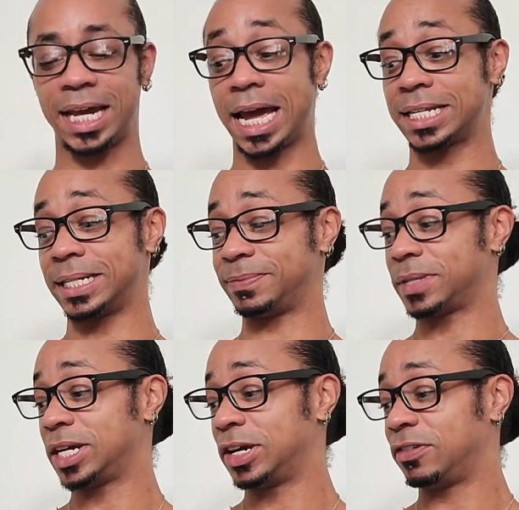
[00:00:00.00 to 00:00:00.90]
Excellent.
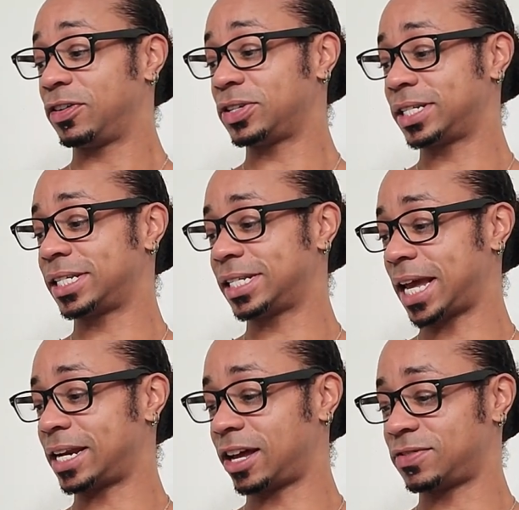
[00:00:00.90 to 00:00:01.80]
First
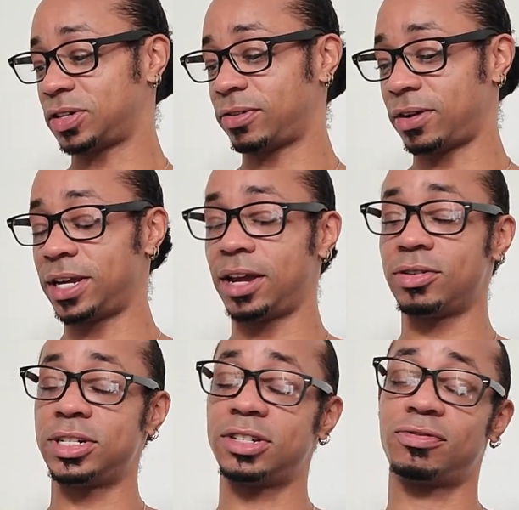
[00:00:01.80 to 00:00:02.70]
set of surrounding
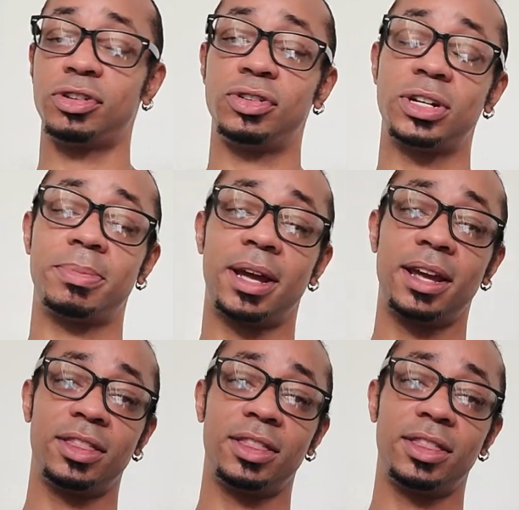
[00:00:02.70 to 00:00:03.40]
energies for you, Gemini,